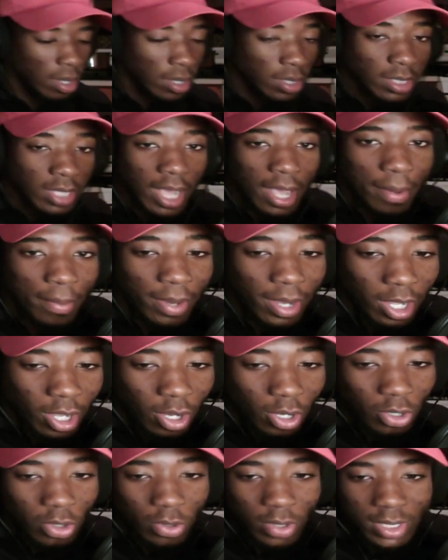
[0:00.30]
Hey man,
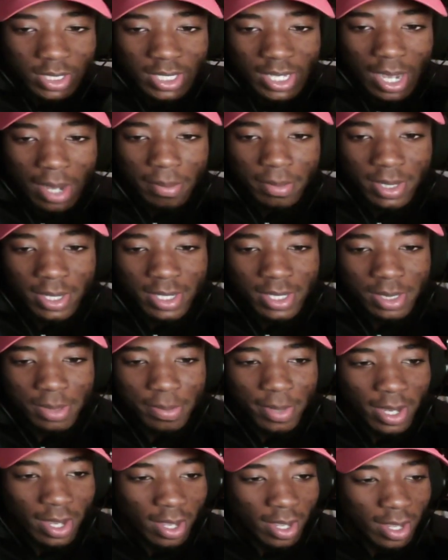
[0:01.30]
y'all know what time it is,
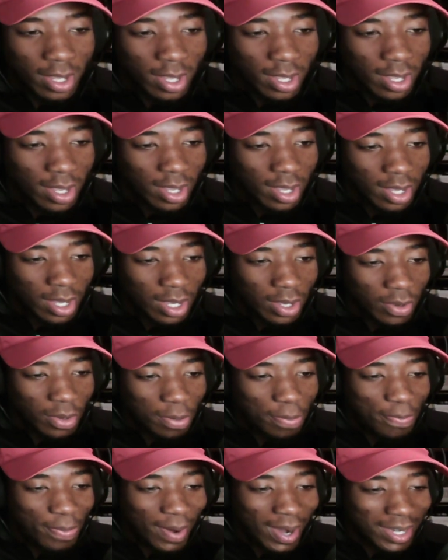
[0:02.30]
man.
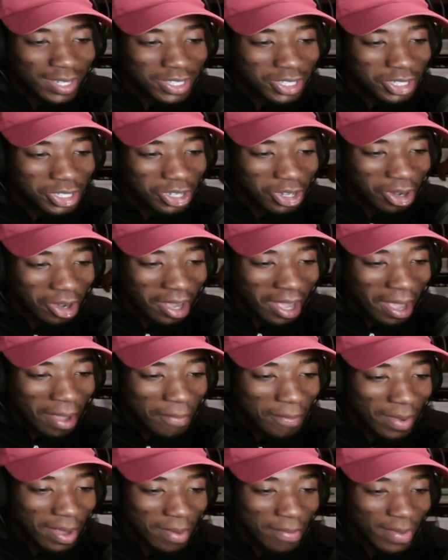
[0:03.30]
Back to Young
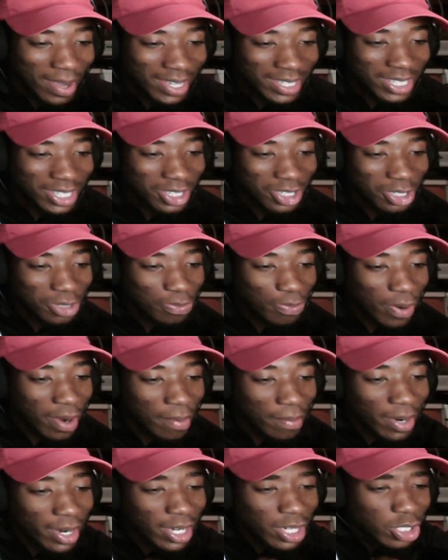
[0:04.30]
MA, man. She just
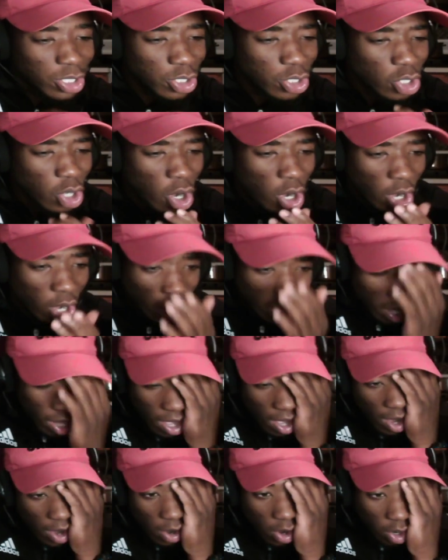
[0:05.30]
premiered a song
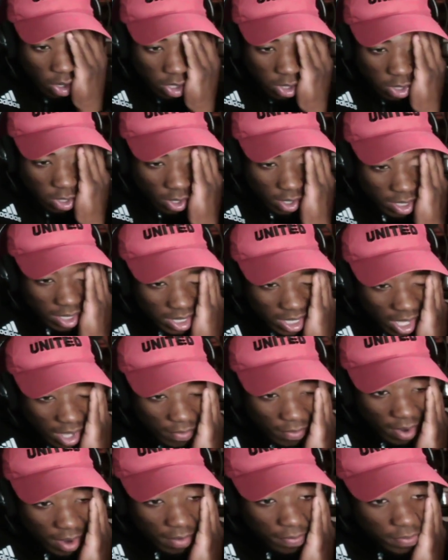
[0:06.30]
called Done
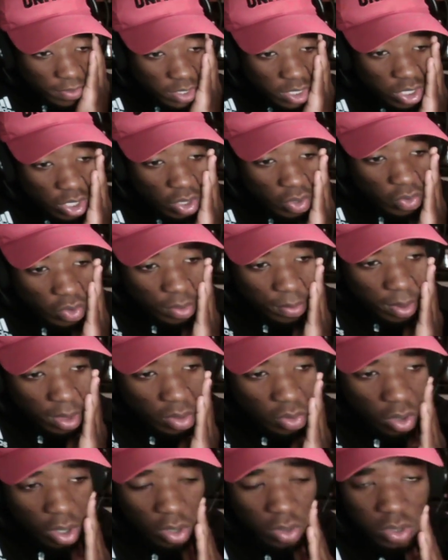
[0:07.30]
Diva featuring Rubi
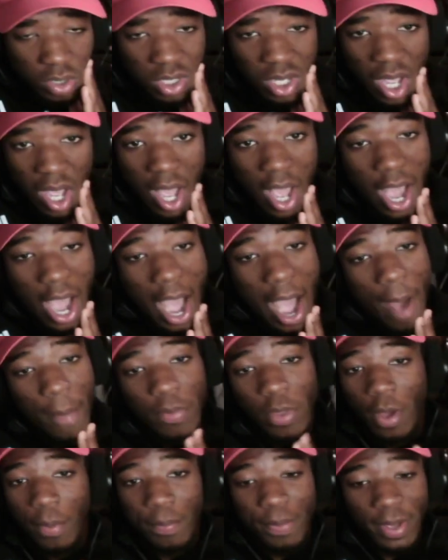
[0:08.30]
Rose. I'm
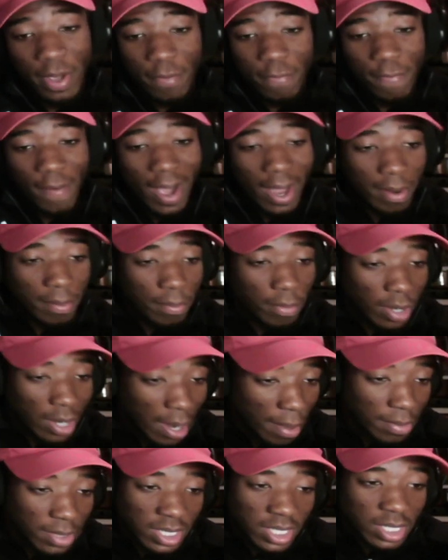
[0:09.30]
not a big fan, but
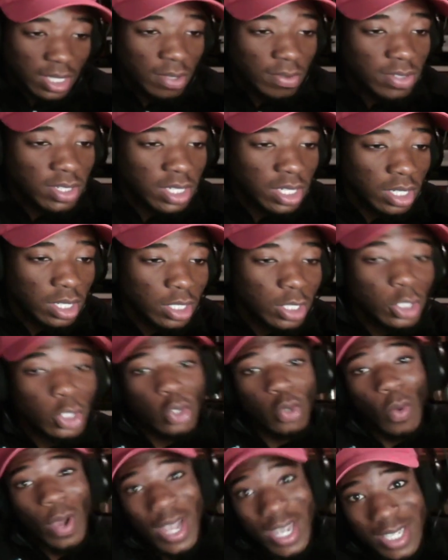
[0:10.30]
let me see if she
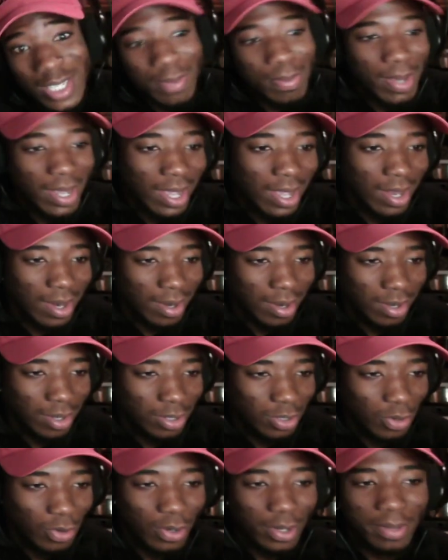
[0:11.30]
sways me in.
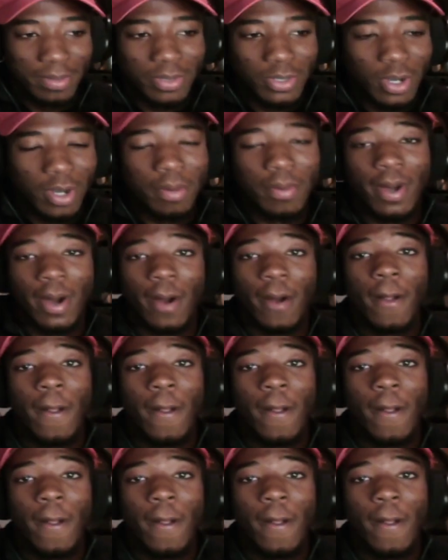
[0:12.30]
You know what I'm talking about.